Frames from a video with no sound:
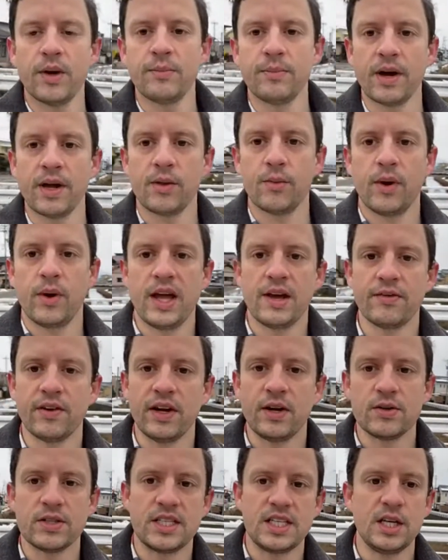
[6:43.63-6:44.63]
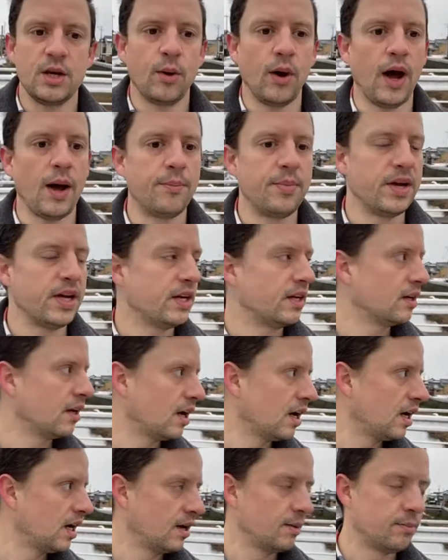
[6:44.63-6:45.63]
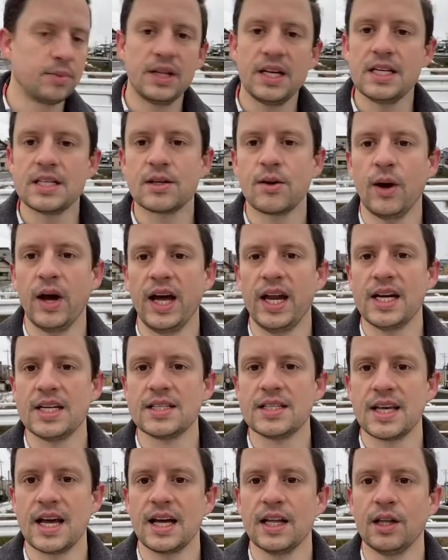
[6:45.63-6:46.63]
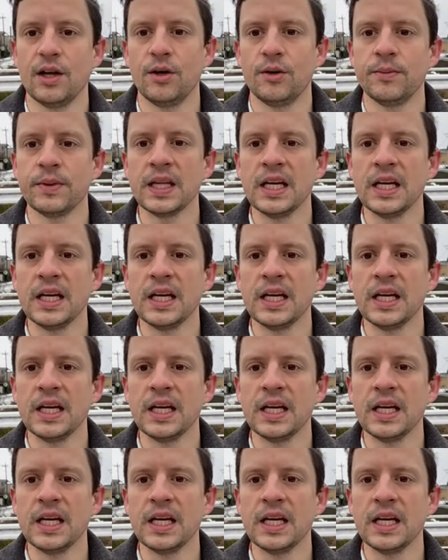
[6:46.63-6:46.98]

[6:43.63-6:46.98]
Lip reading: by the way, if I don't see you hop in, please go ahead and say hello.